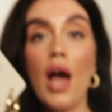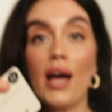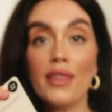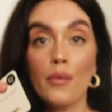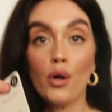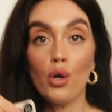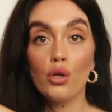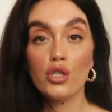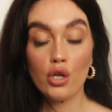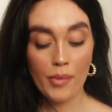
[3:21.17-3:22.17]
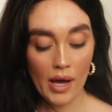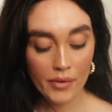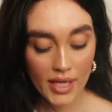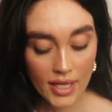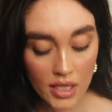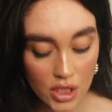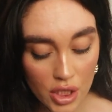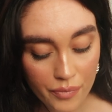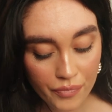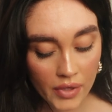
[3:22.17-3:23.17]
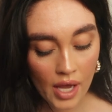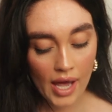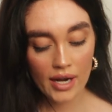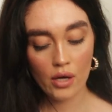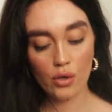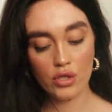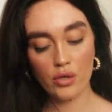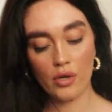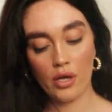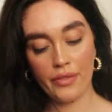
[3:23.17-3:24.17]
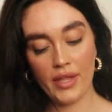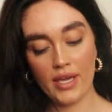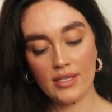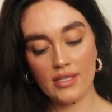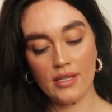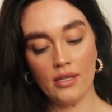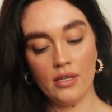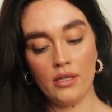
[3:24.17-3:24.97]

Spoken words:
and they were all £2 each. And I also got this,